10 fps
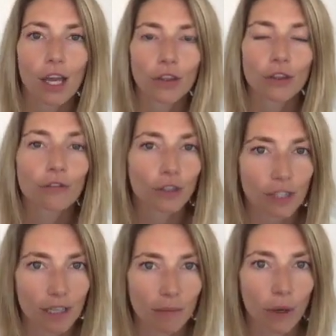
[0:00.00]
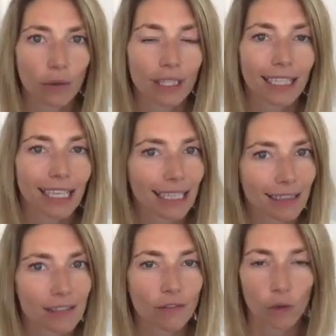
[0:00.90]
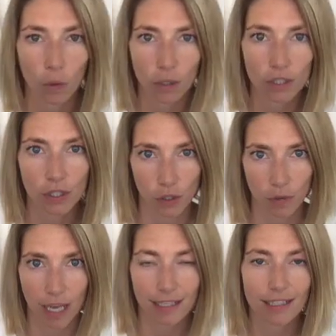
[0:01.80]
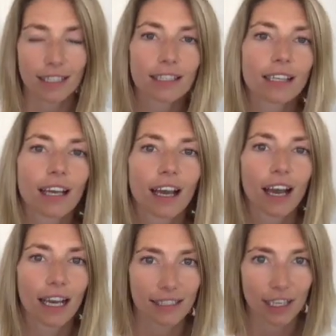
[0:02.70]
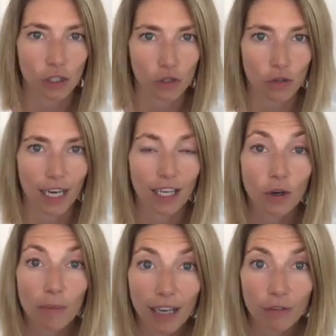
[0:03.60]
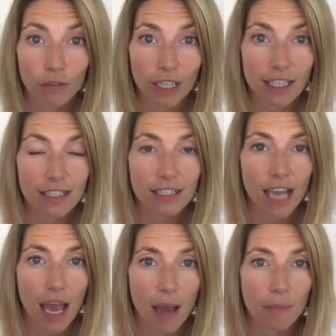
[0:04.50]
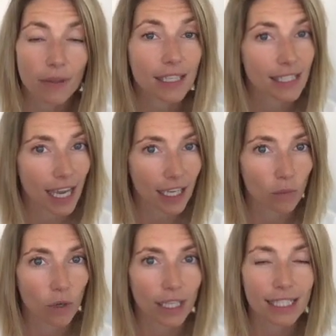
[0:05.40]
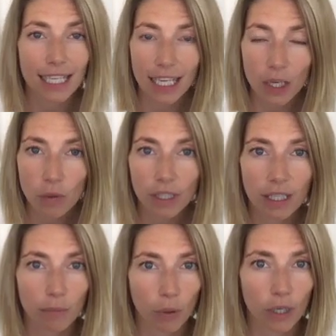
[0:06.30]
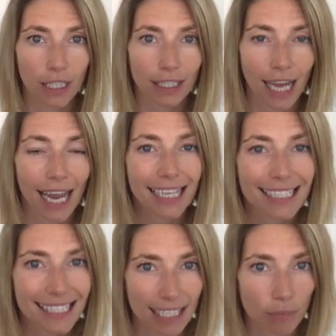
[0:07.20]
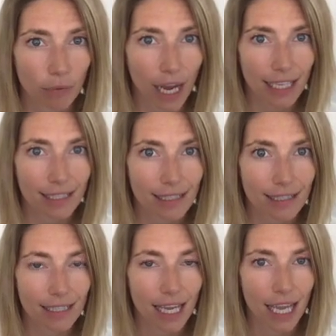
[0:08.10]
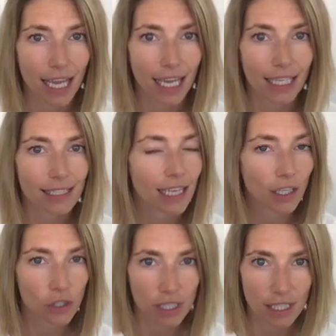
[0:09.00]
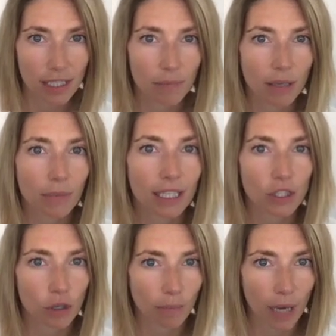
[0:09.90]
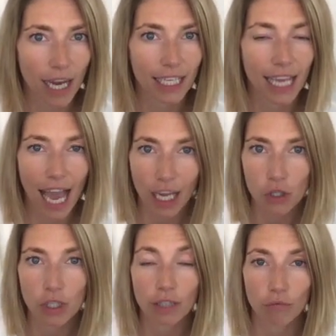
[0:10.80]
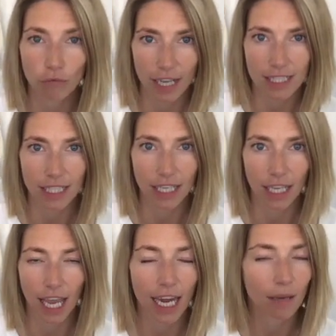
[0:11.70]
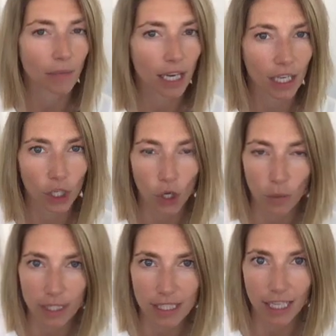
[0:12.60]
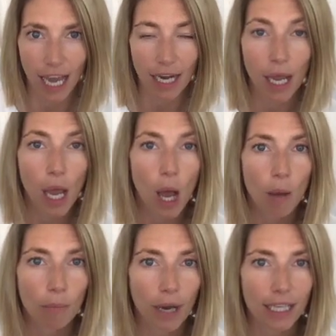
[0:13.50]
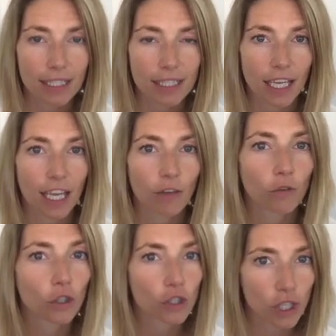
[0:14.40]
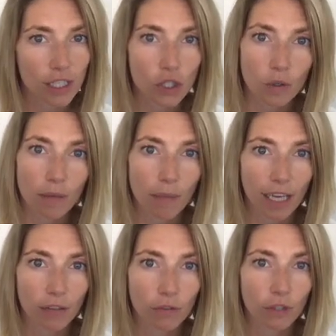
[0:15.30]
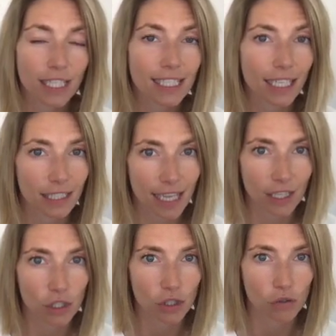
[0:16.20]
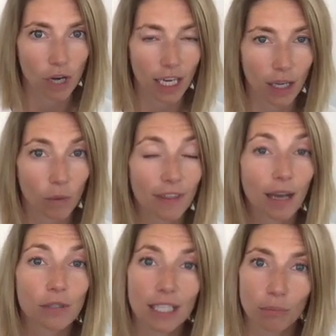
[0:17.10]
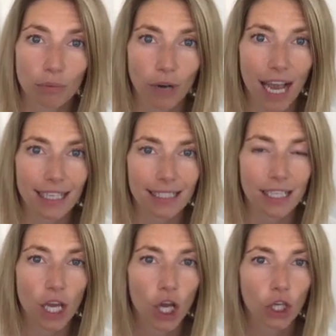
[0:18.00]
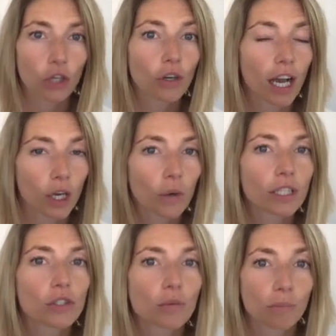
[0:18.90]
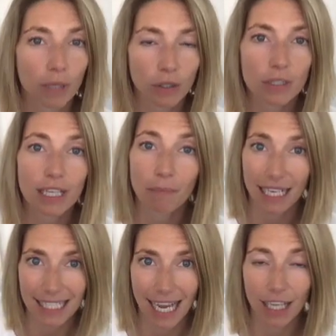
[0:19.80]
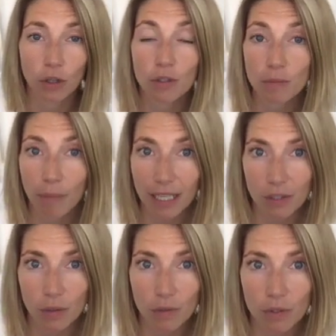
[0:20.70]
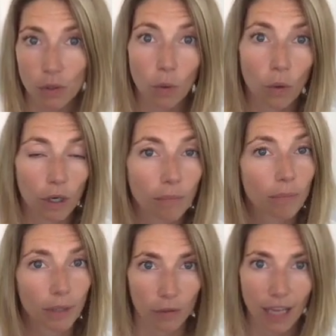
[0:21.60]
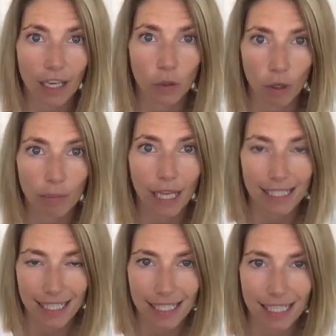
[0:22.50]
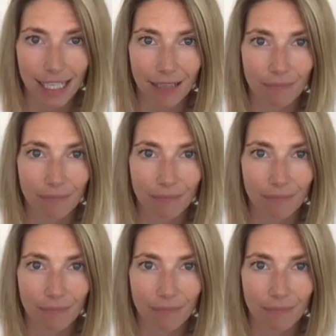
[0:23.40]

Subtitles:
The first component is, of course, you guessed it, attention training or mindfulness, but the second one is equally important, and it's deep rest. It's not just sleeping, but it's your body actually resting, and I'm not going to go into that, but if you're just doing mindfulness and attention training without deep rest, you're not going to build and maintain those muscles or build that neuroplasticity.